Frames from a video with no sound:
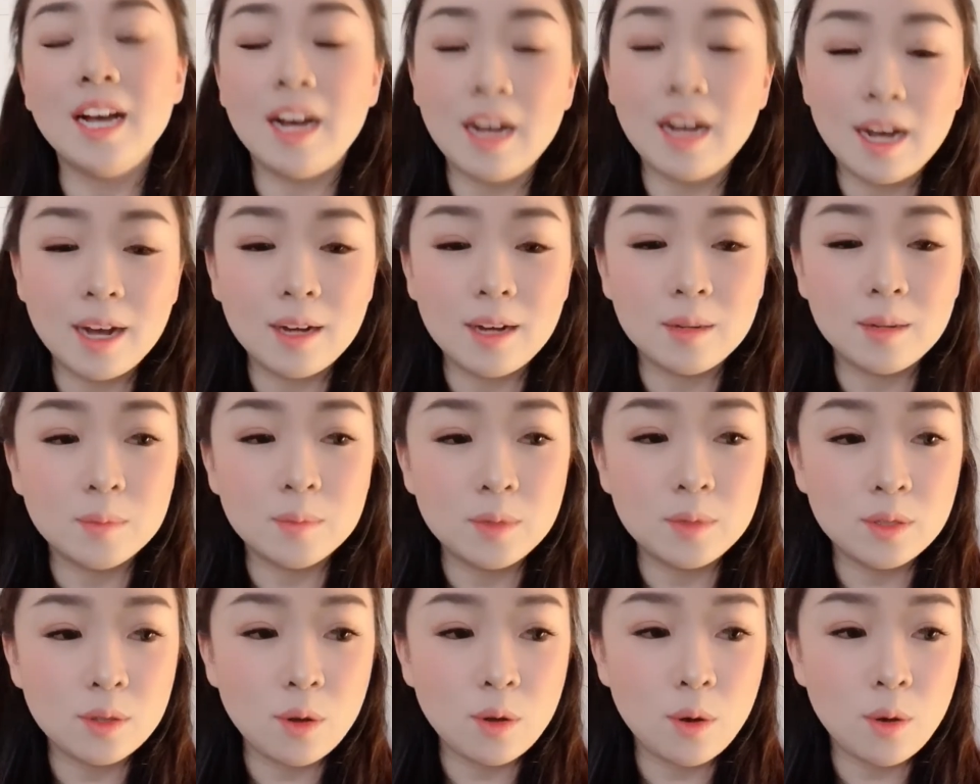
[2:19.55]

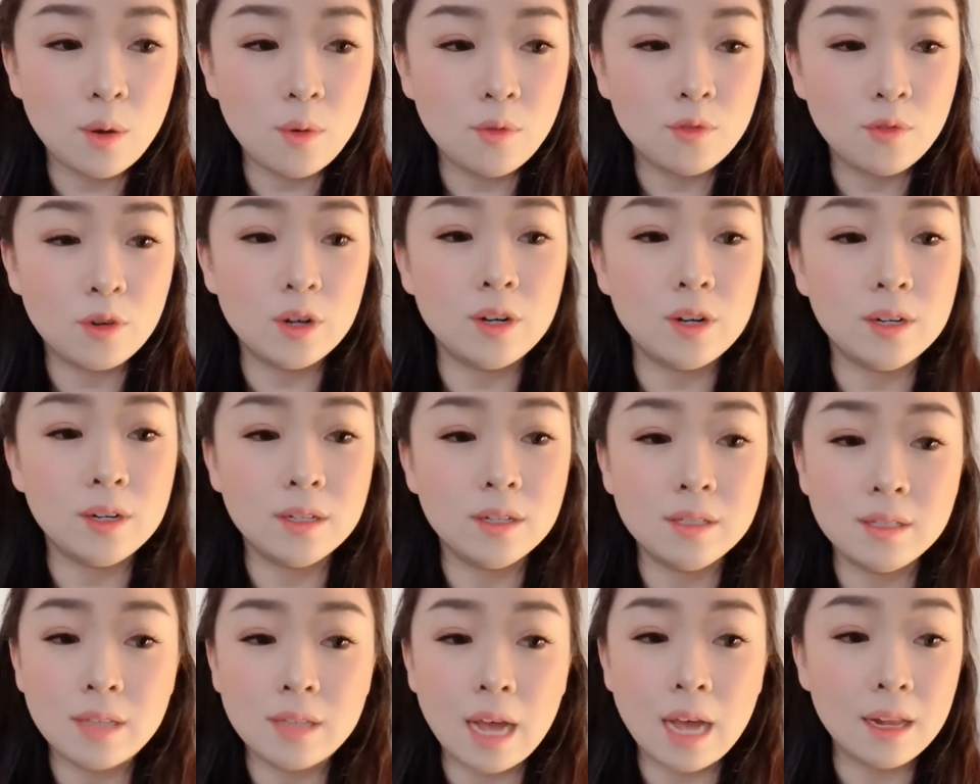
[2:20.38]
Um, so for
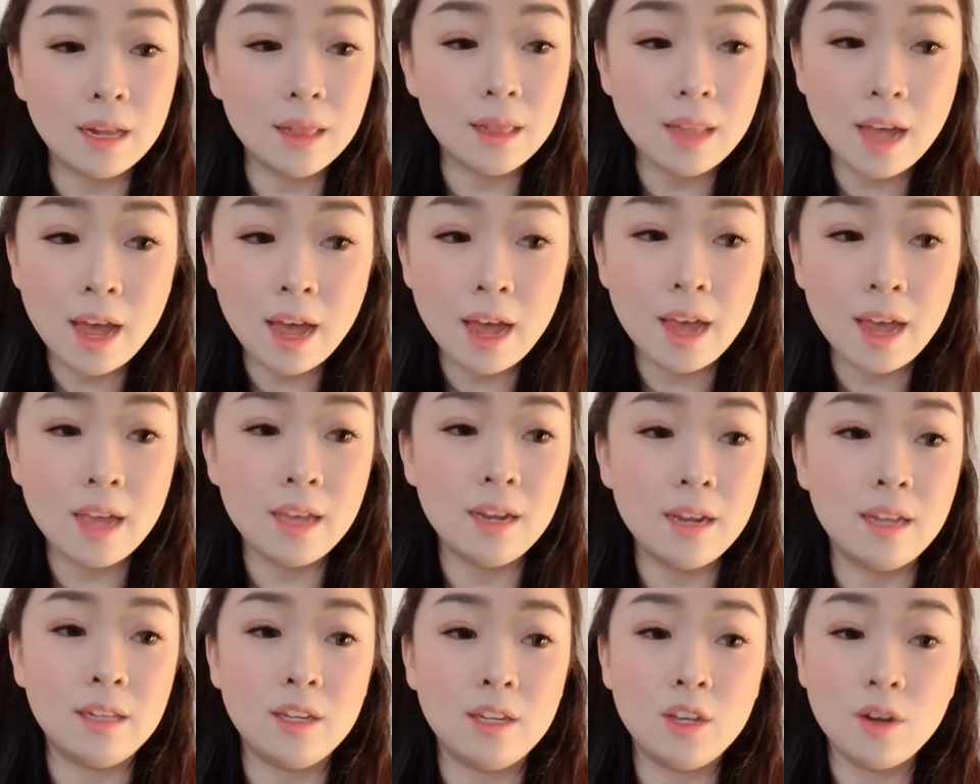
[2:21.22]
Satellite
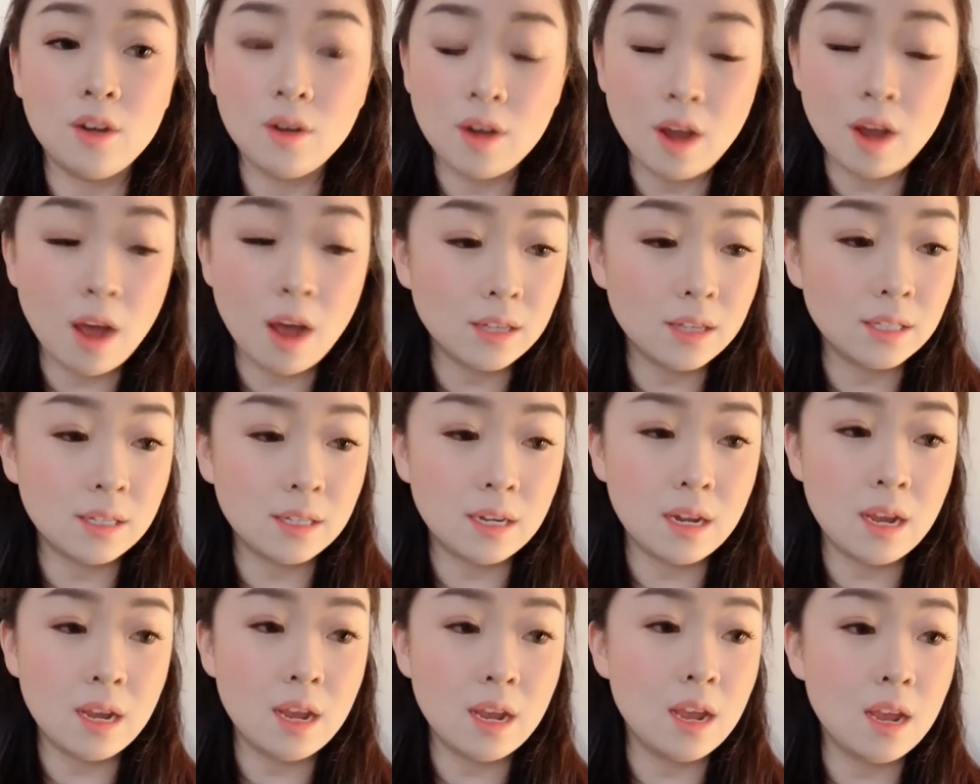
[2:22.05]
and
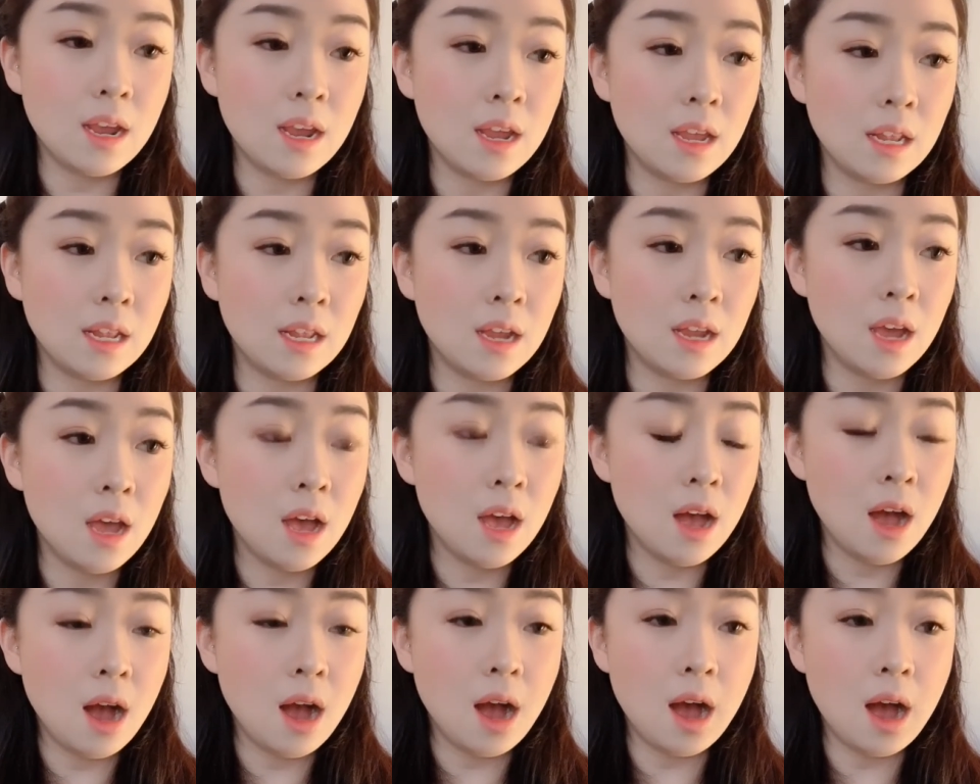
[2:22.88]
Curiosity and
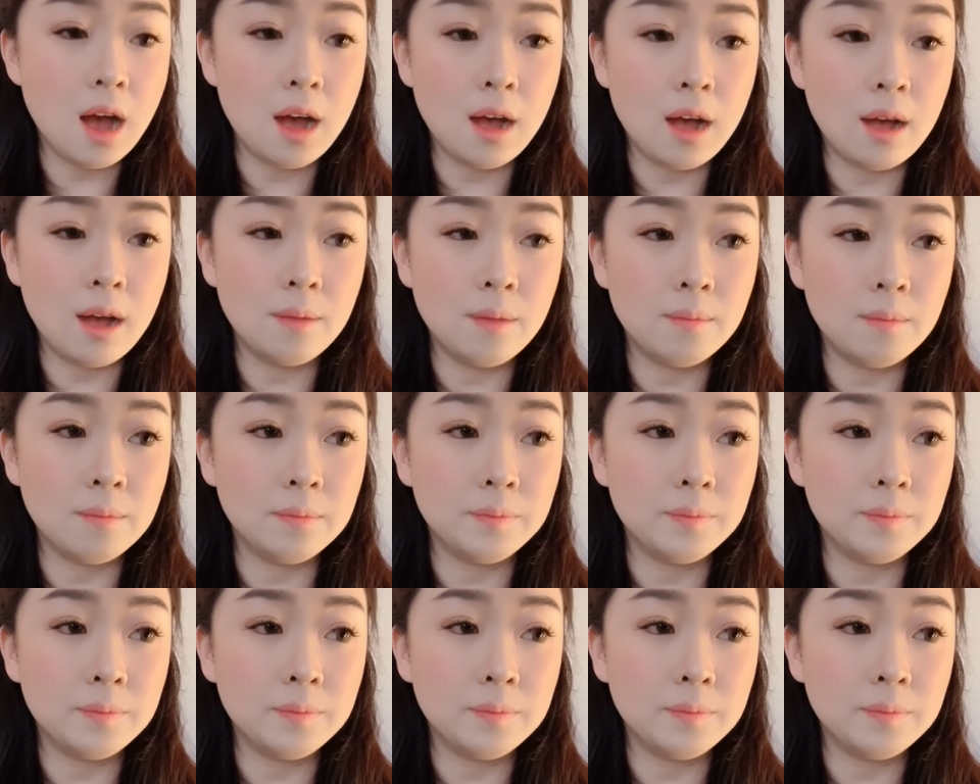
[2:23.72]
um,